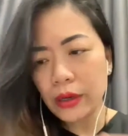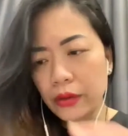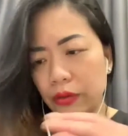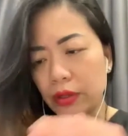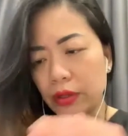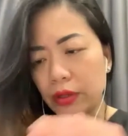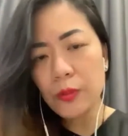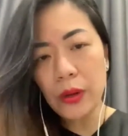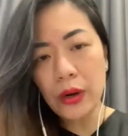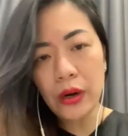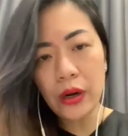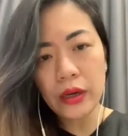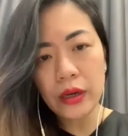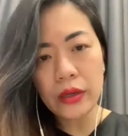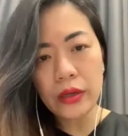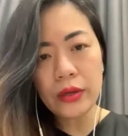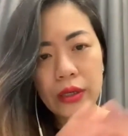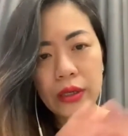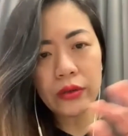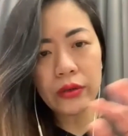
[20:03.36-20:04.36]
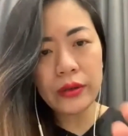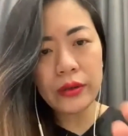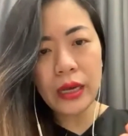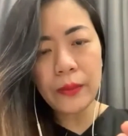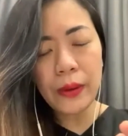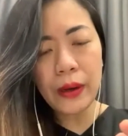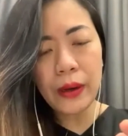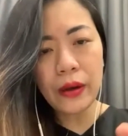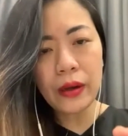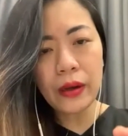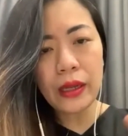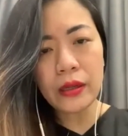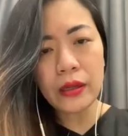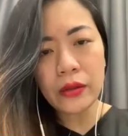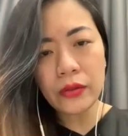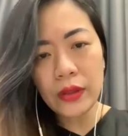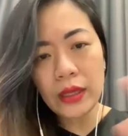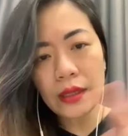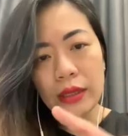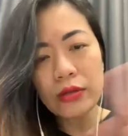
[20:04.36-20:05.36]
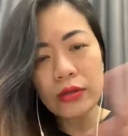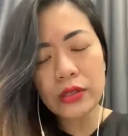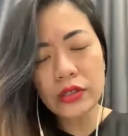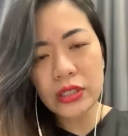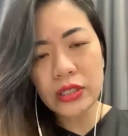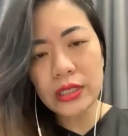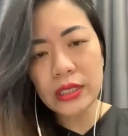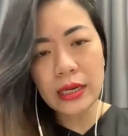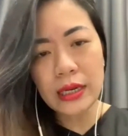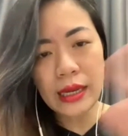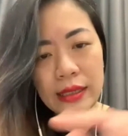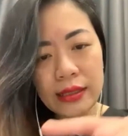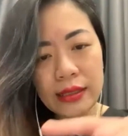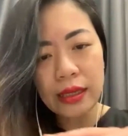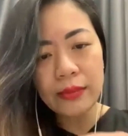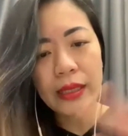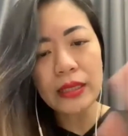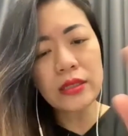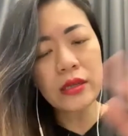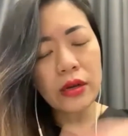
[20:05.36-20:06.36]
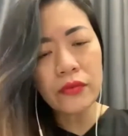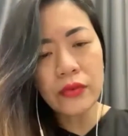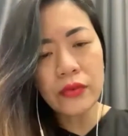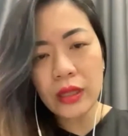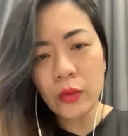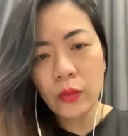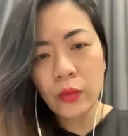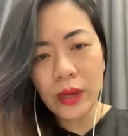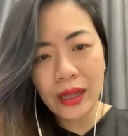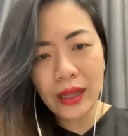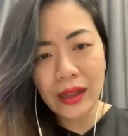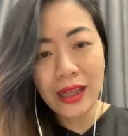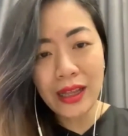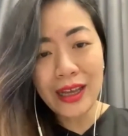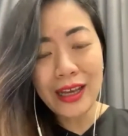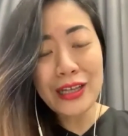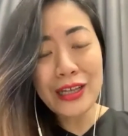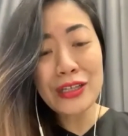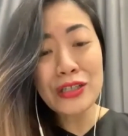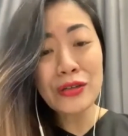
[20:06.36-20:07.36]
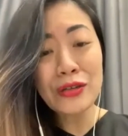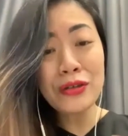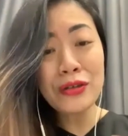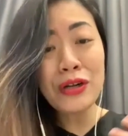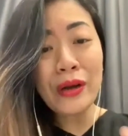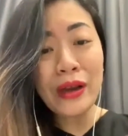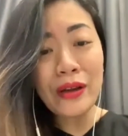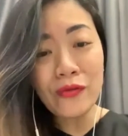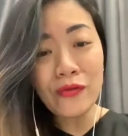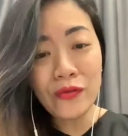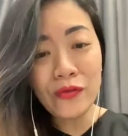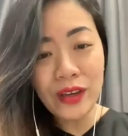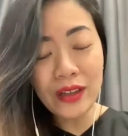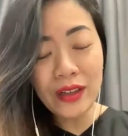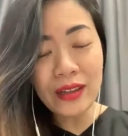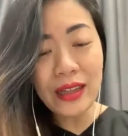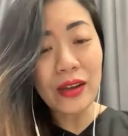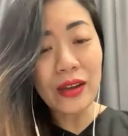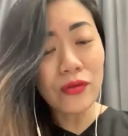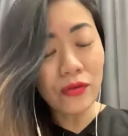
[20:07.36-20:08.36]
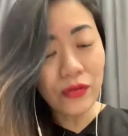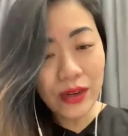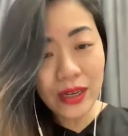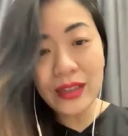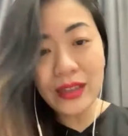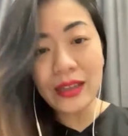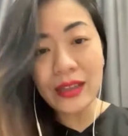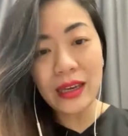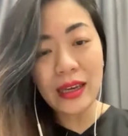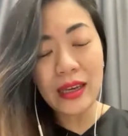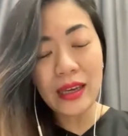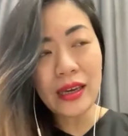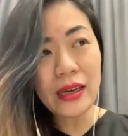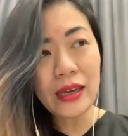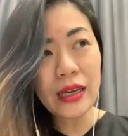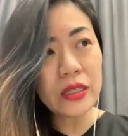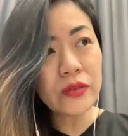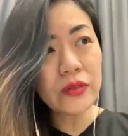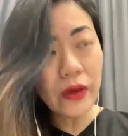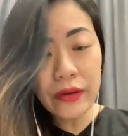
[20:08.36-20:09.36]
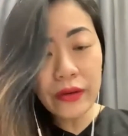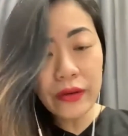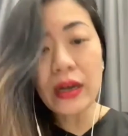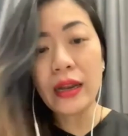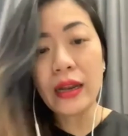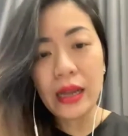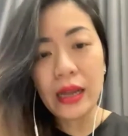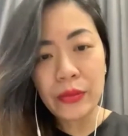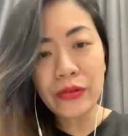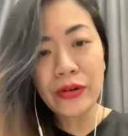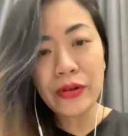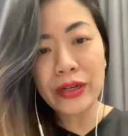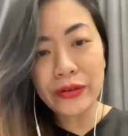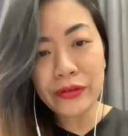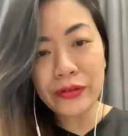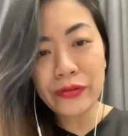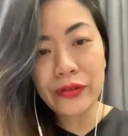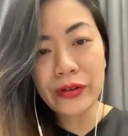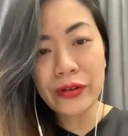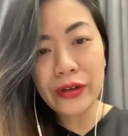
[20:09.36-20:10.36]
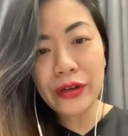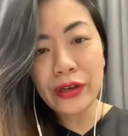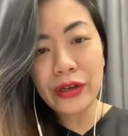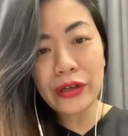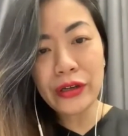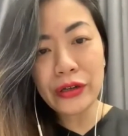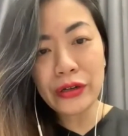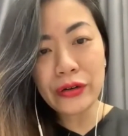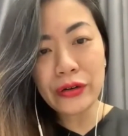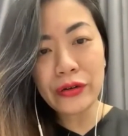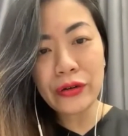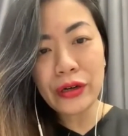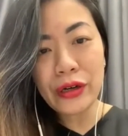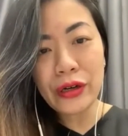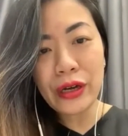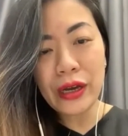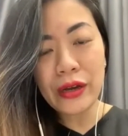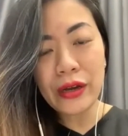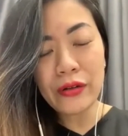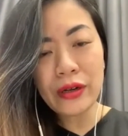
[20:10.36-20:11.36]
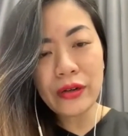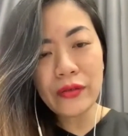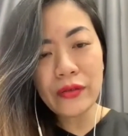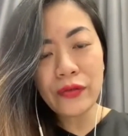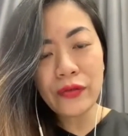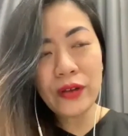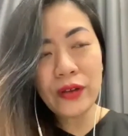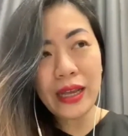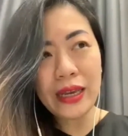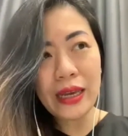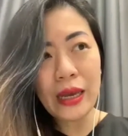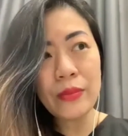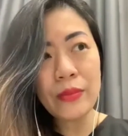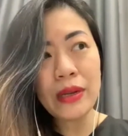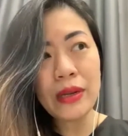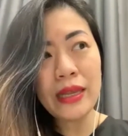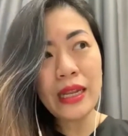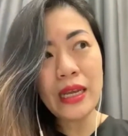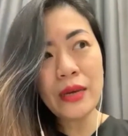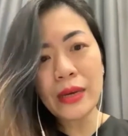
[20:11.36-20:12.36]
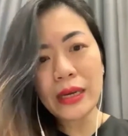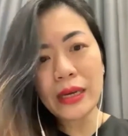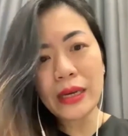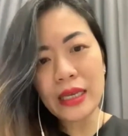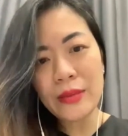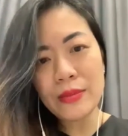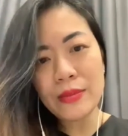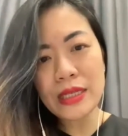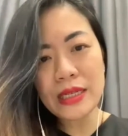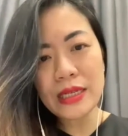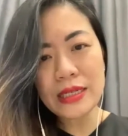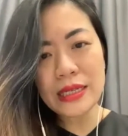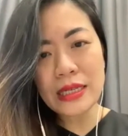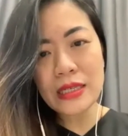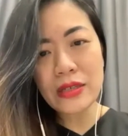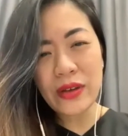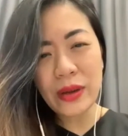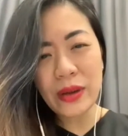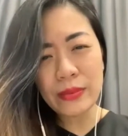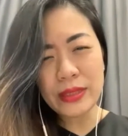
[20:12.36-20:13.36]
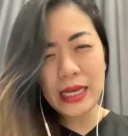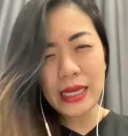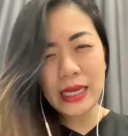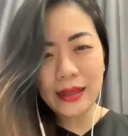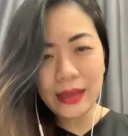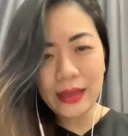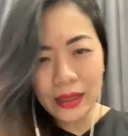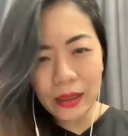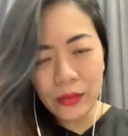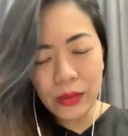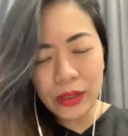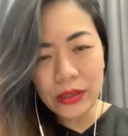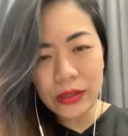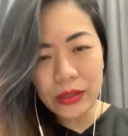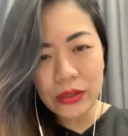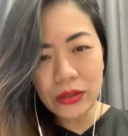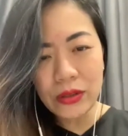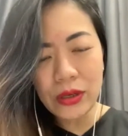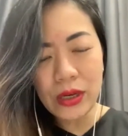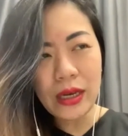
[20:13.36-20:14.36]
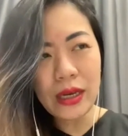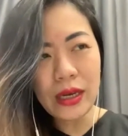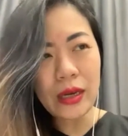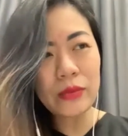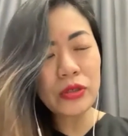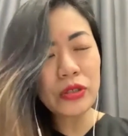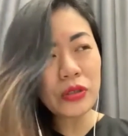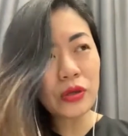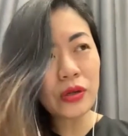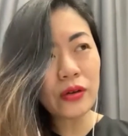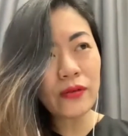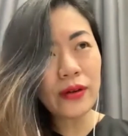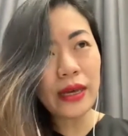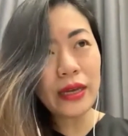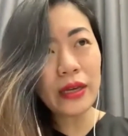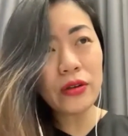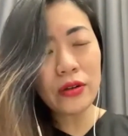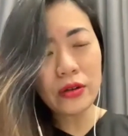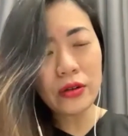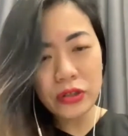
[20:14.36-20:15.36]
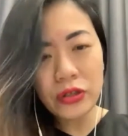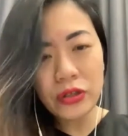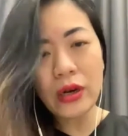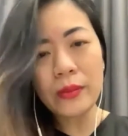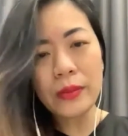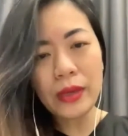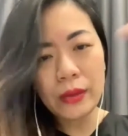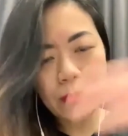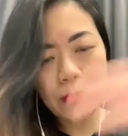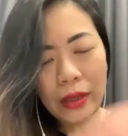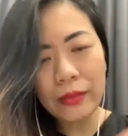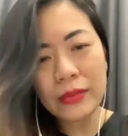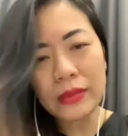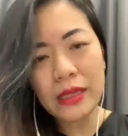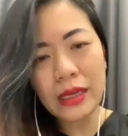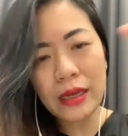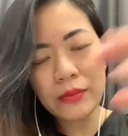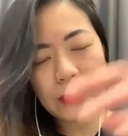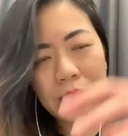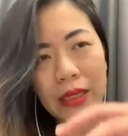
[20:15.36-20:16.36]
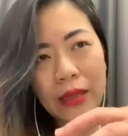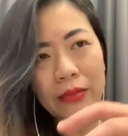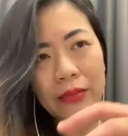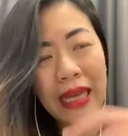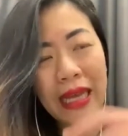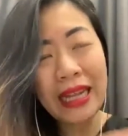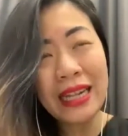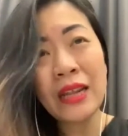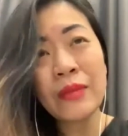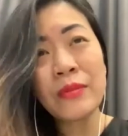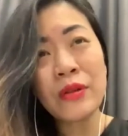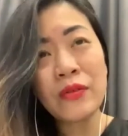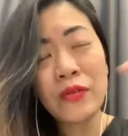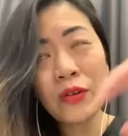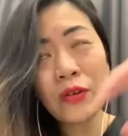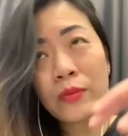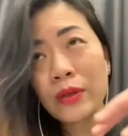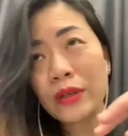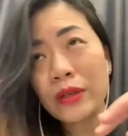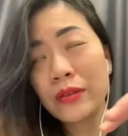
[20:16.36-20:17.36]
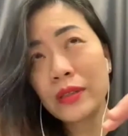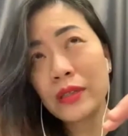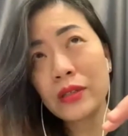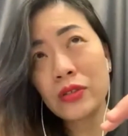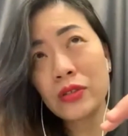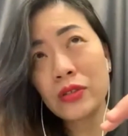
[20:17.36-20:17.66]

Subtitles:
this part and you can do that part. And the thing that you suggested last time, that's gone really well. So, I feel like really it's very collaborative. I don't ever feel like I'm leading my teams in the sense of I'm telling them what to do. I'm just sort of like, sure. I mean, I'm telling them in the